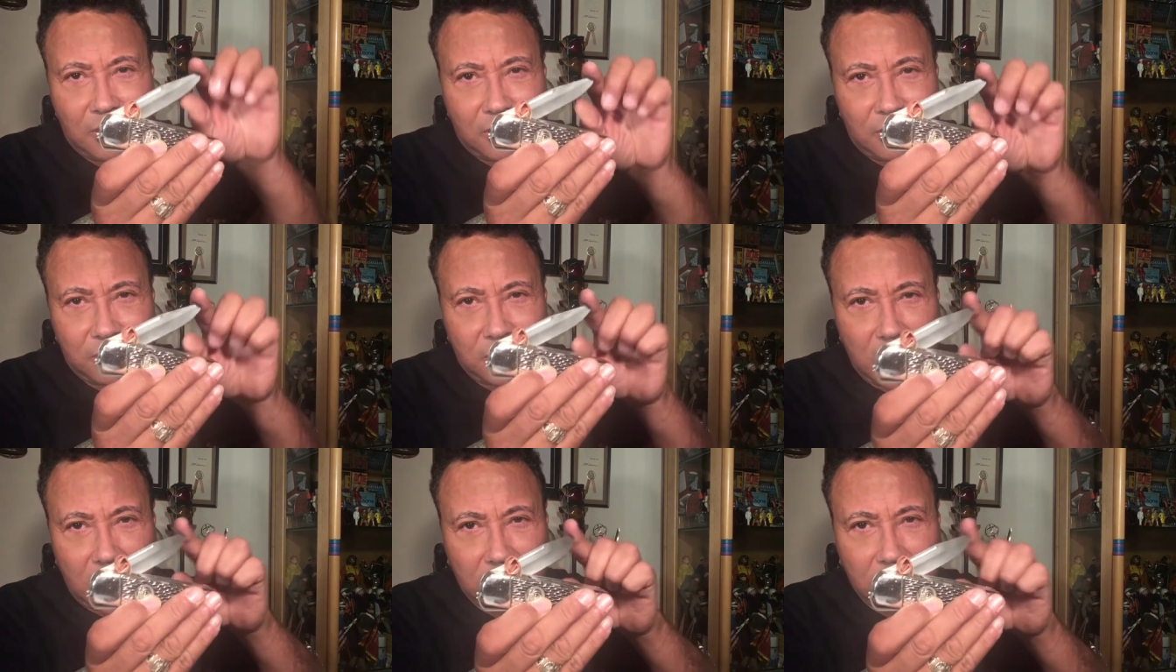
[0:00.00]

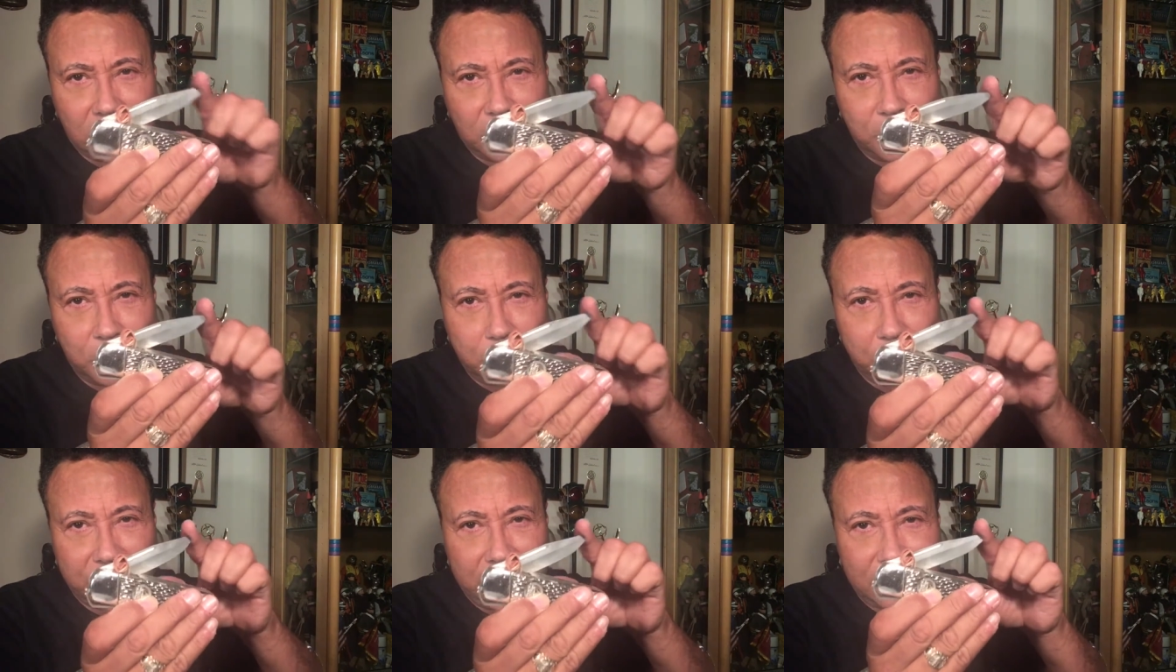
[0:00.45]
It's got a
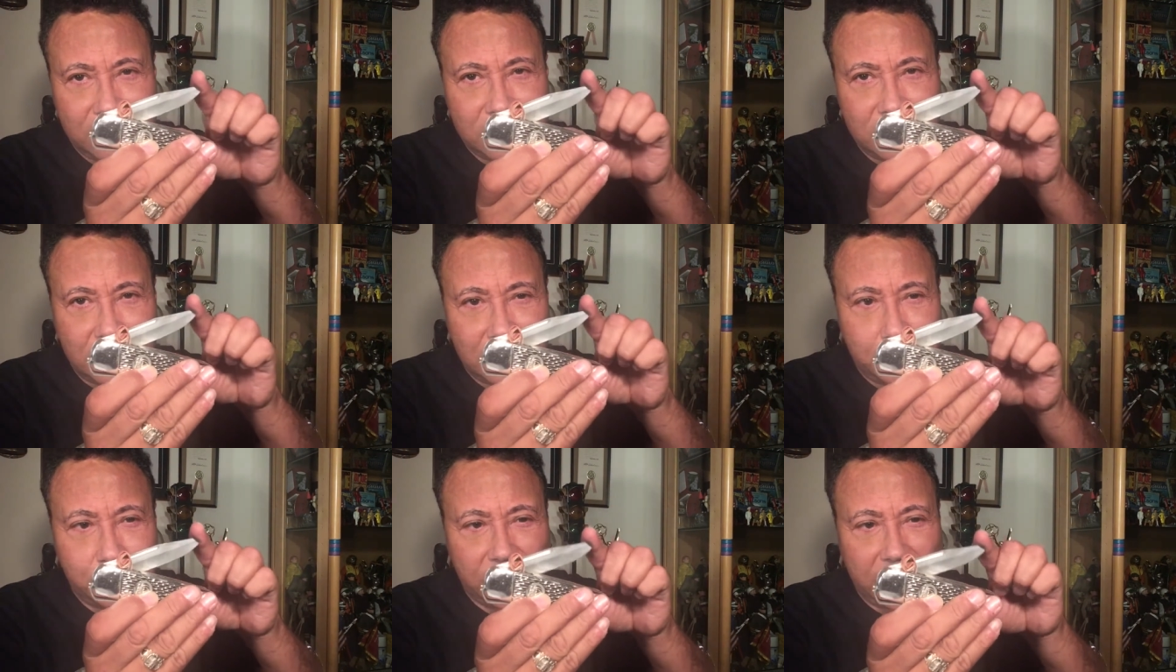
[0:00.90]
little
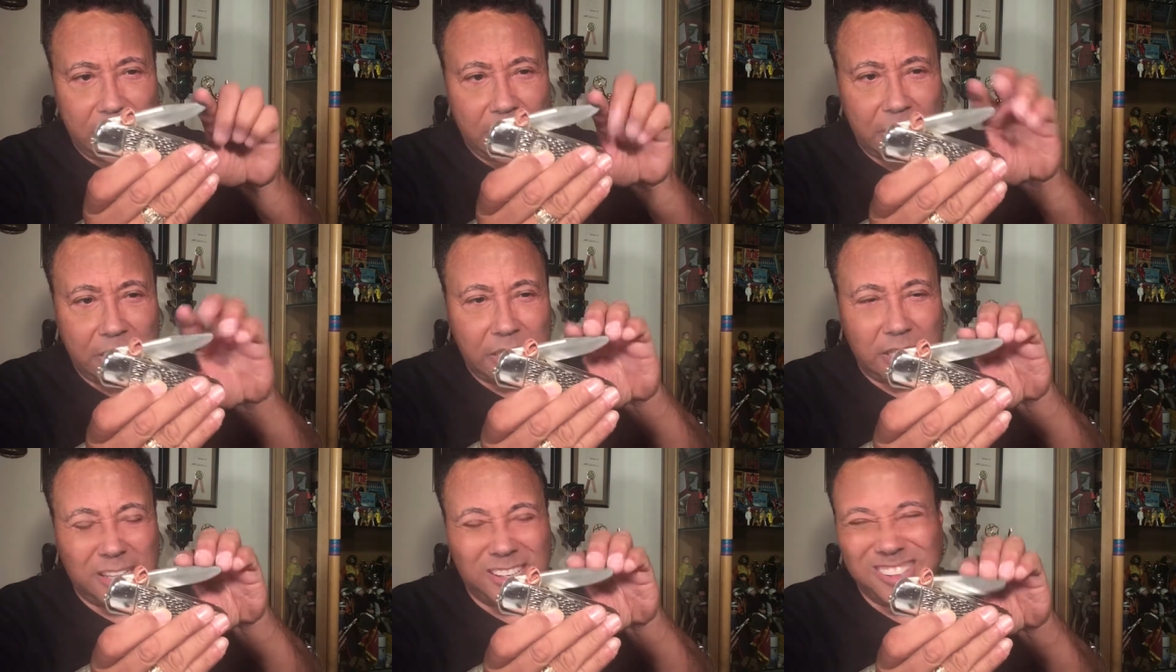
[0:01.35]
plastic
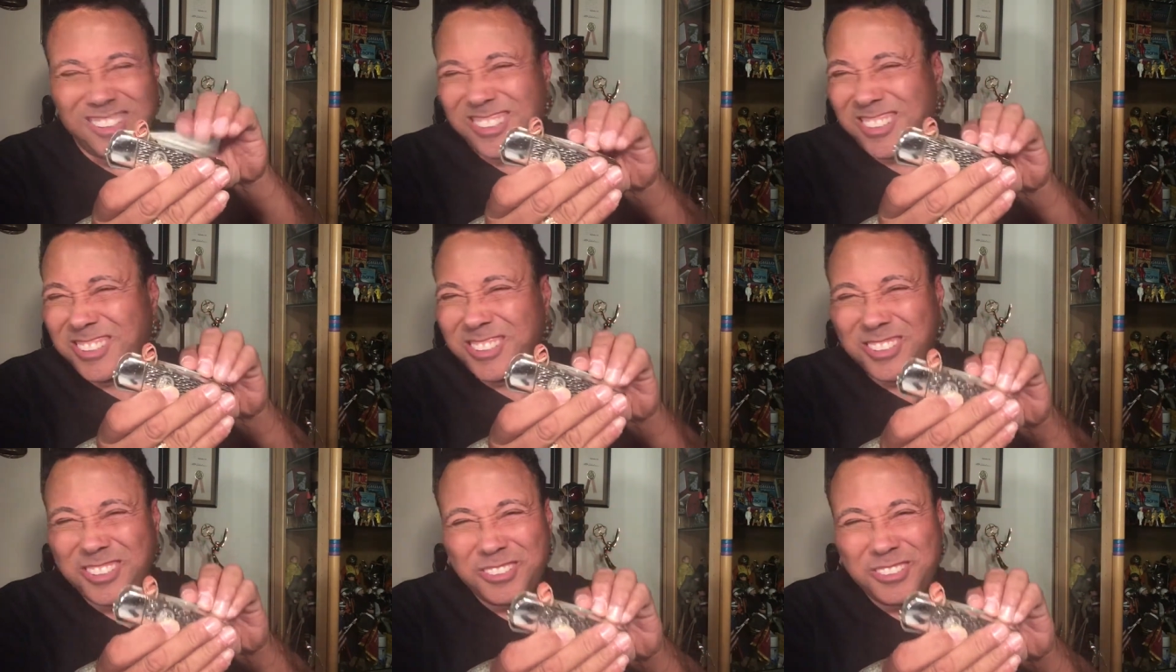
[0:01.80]
blade here.